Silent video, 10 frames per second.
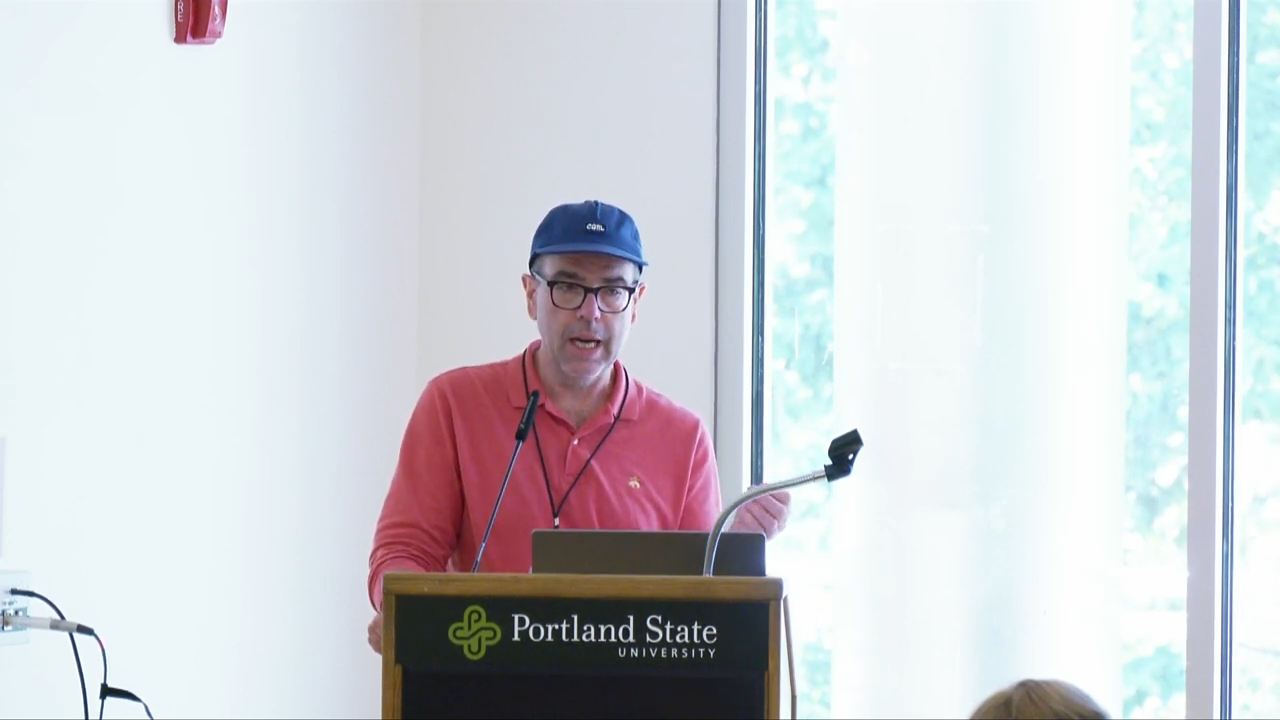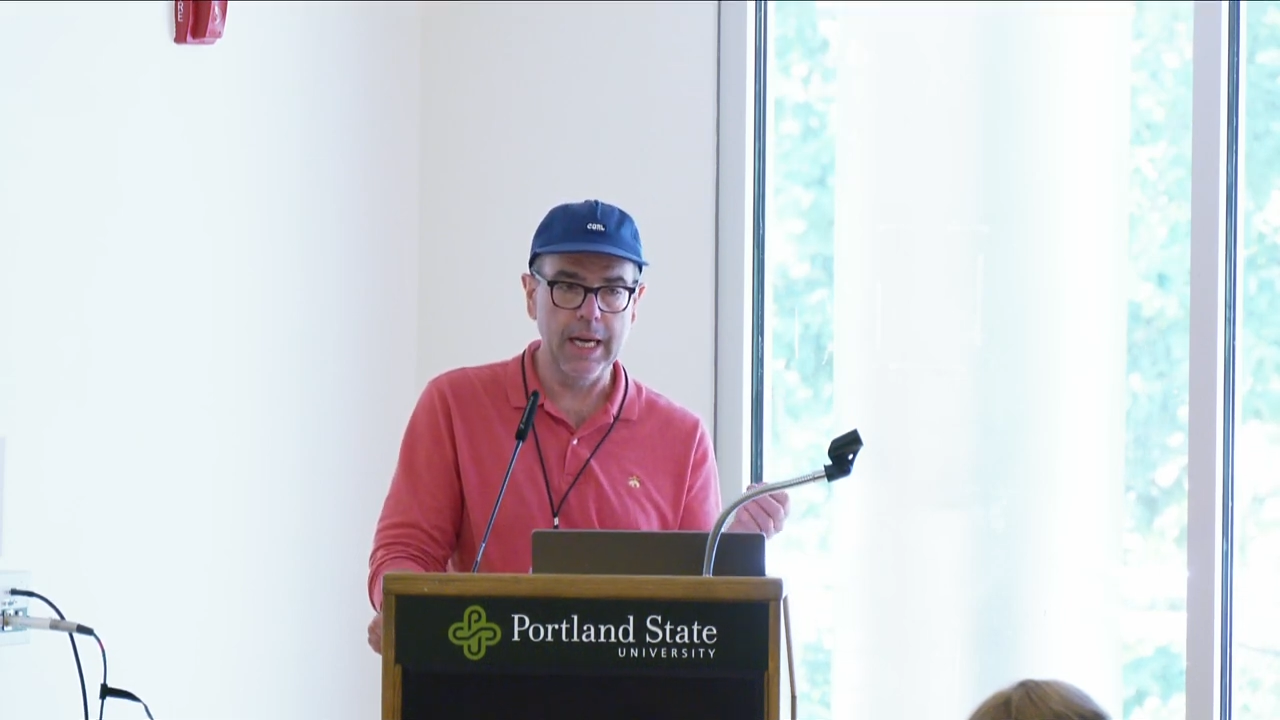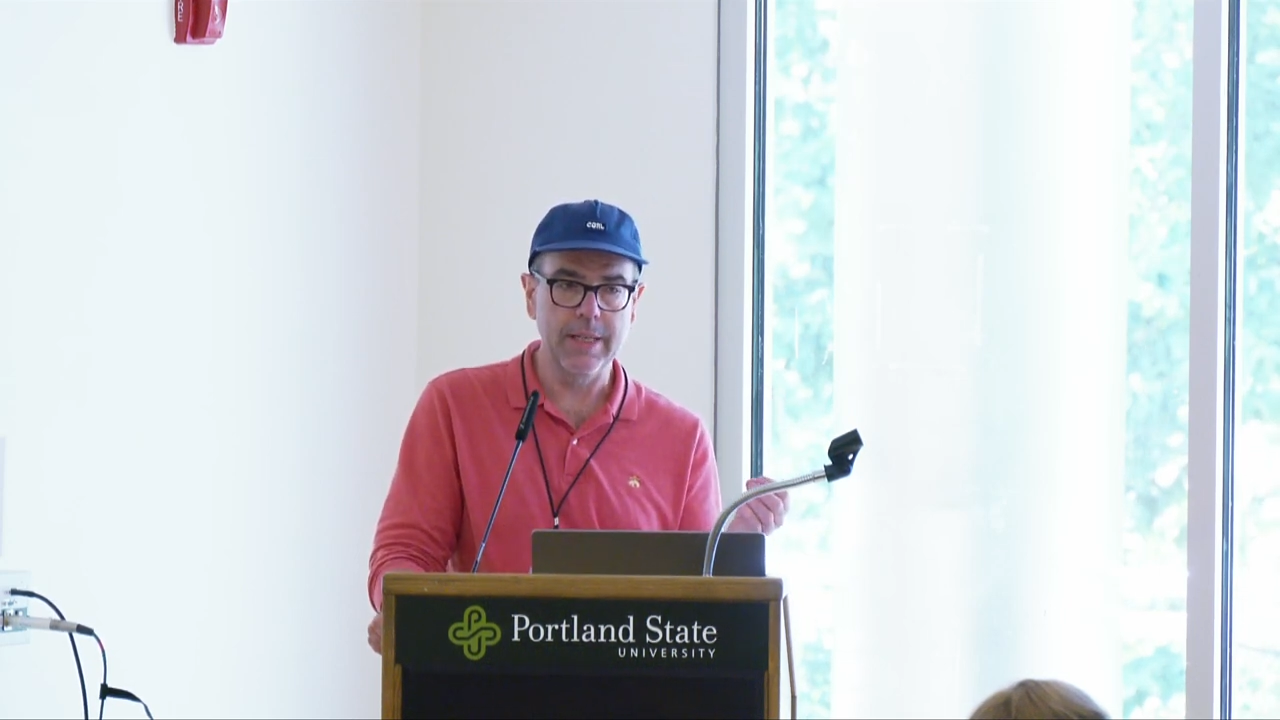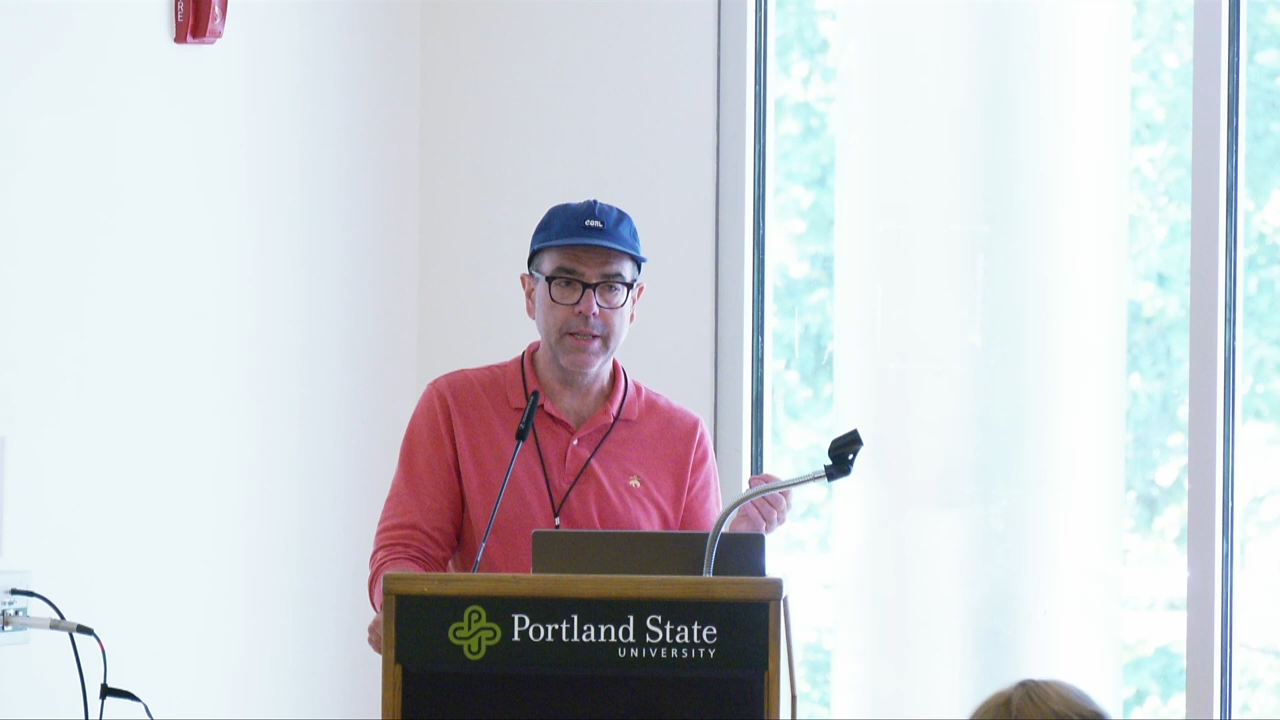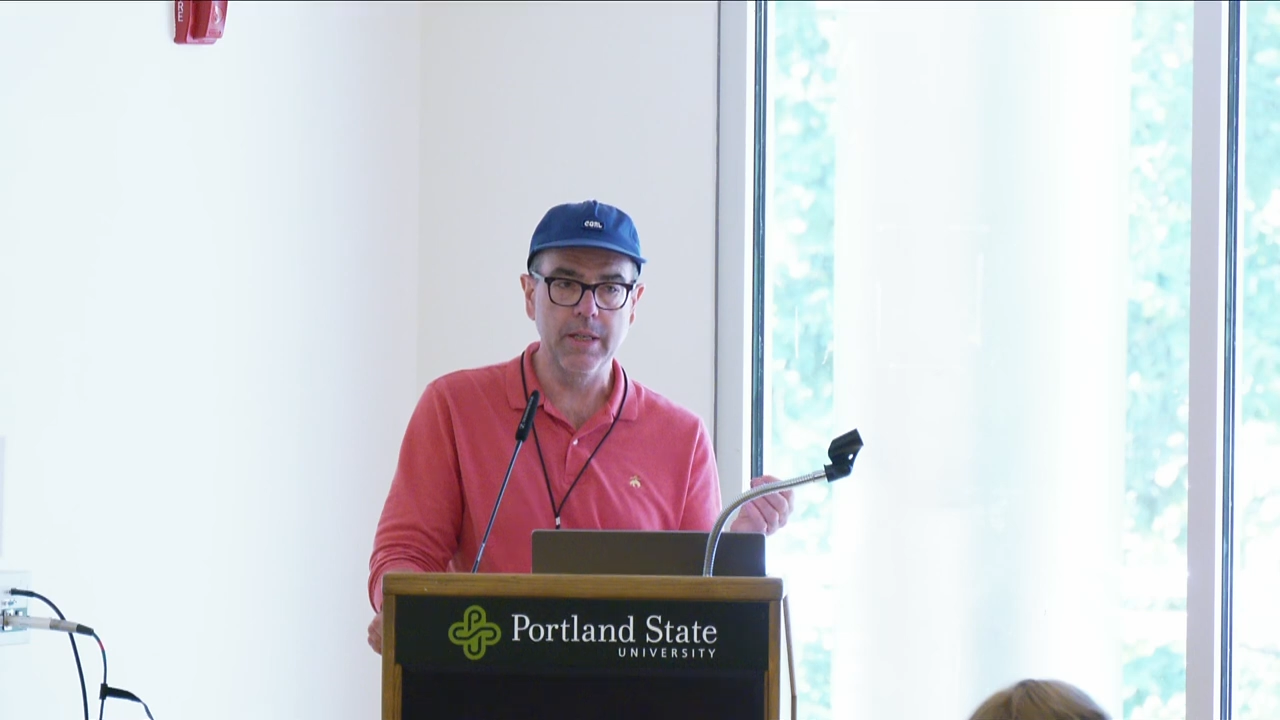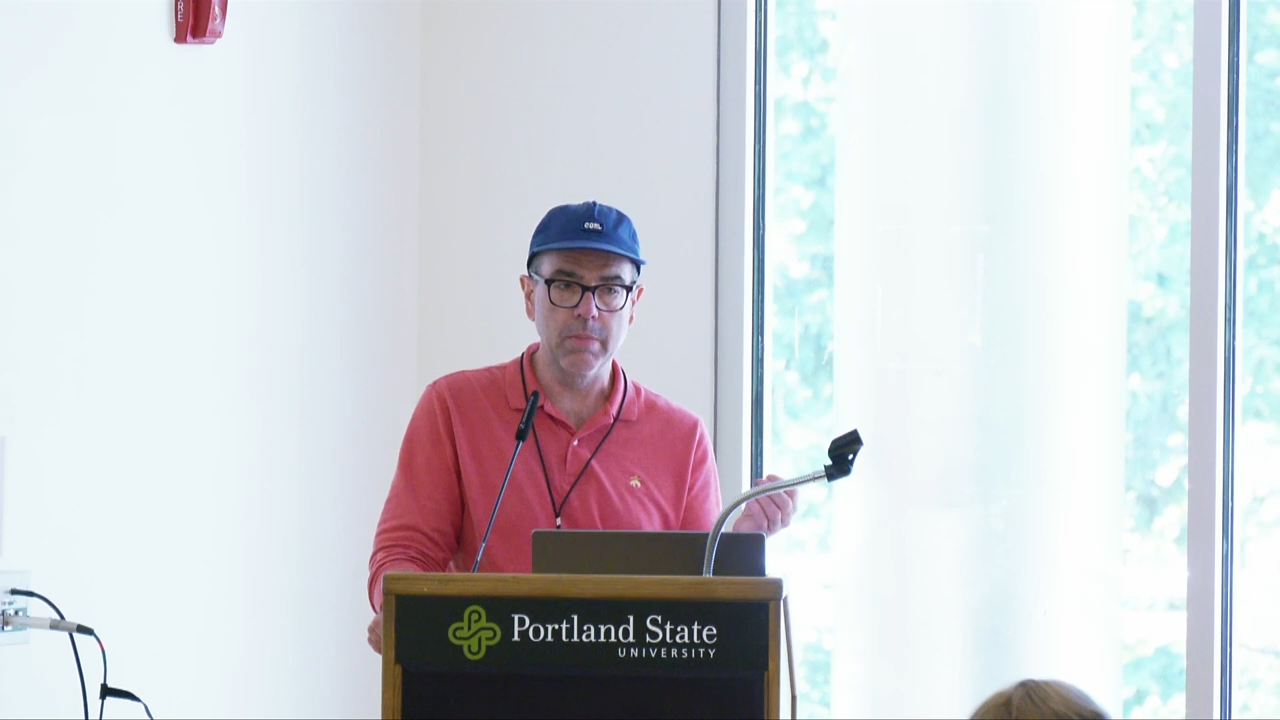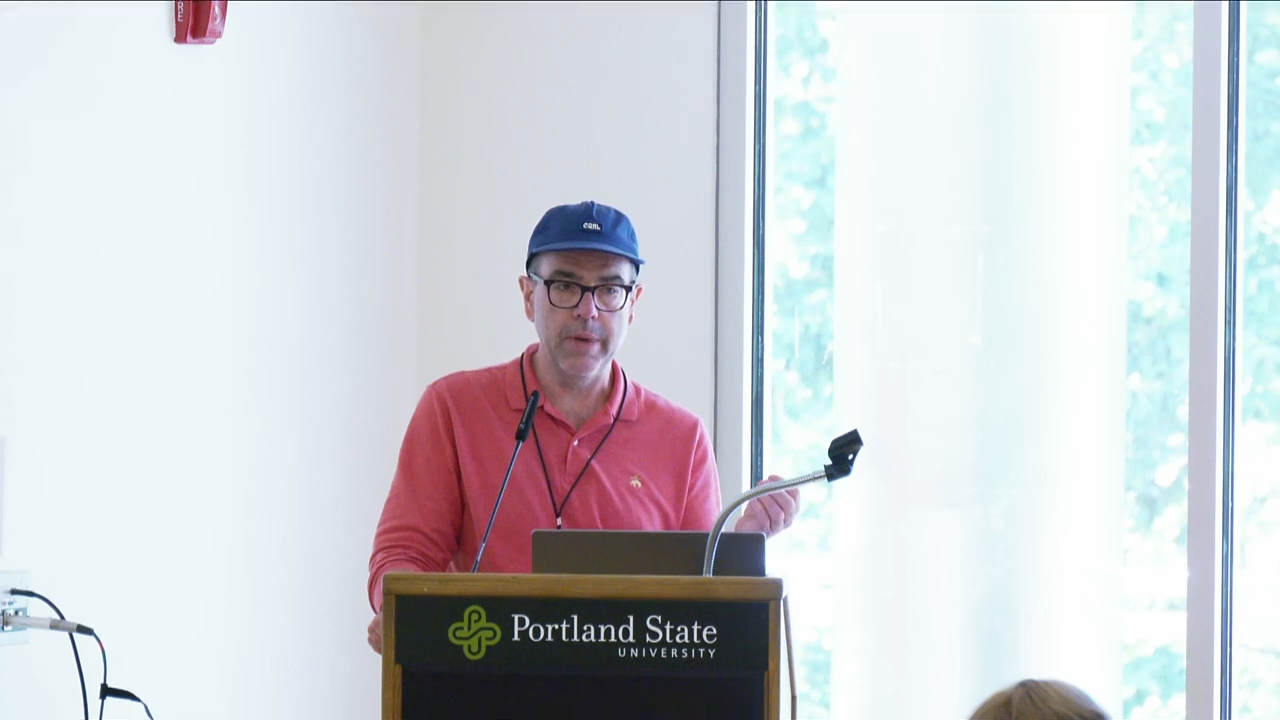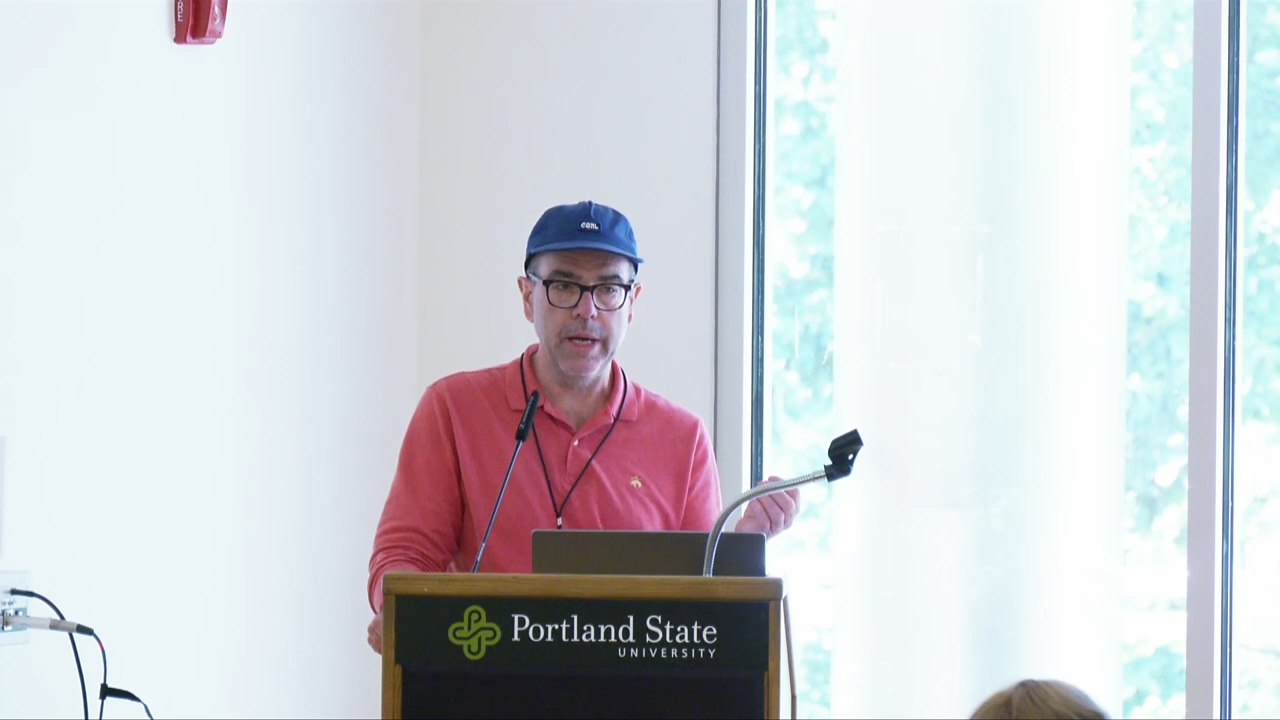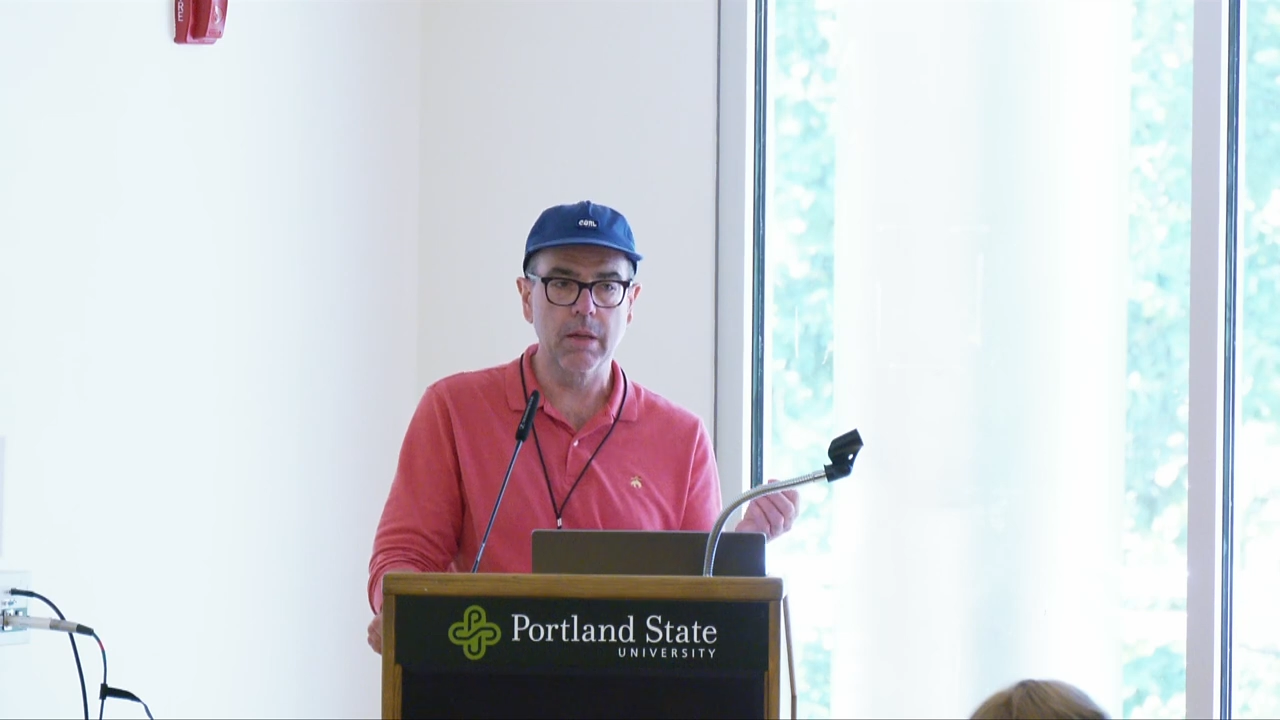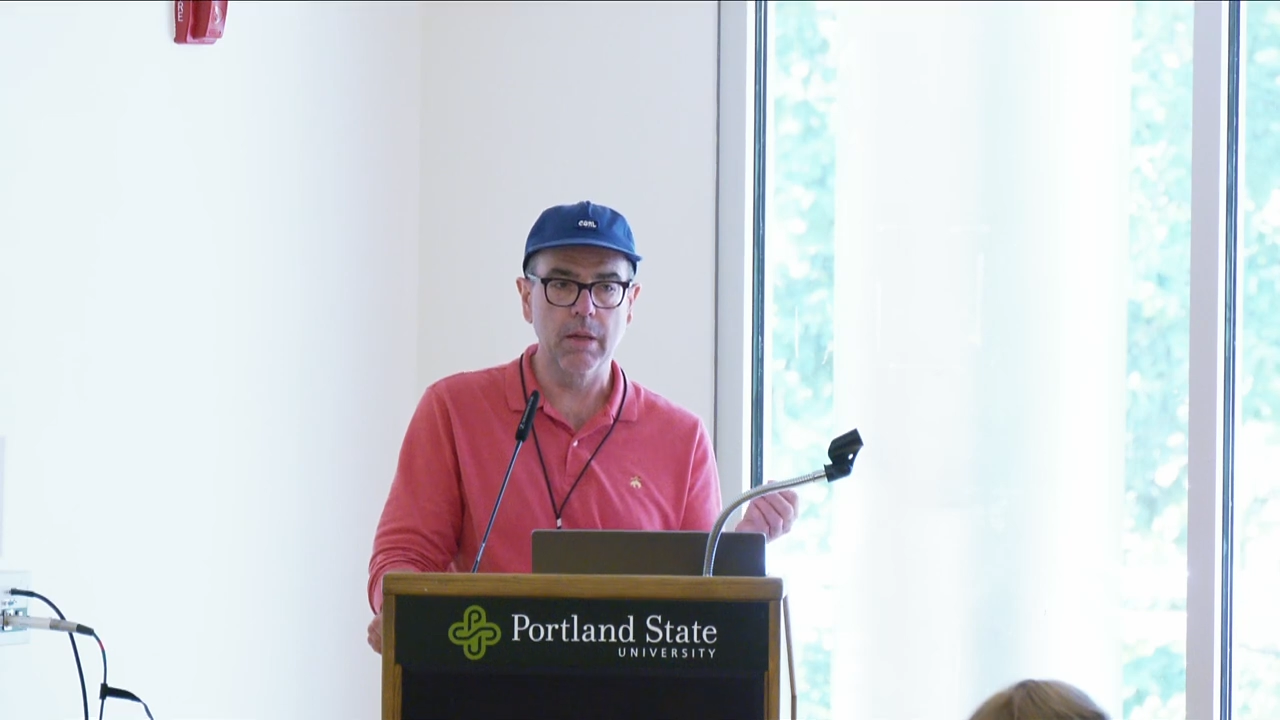IT debate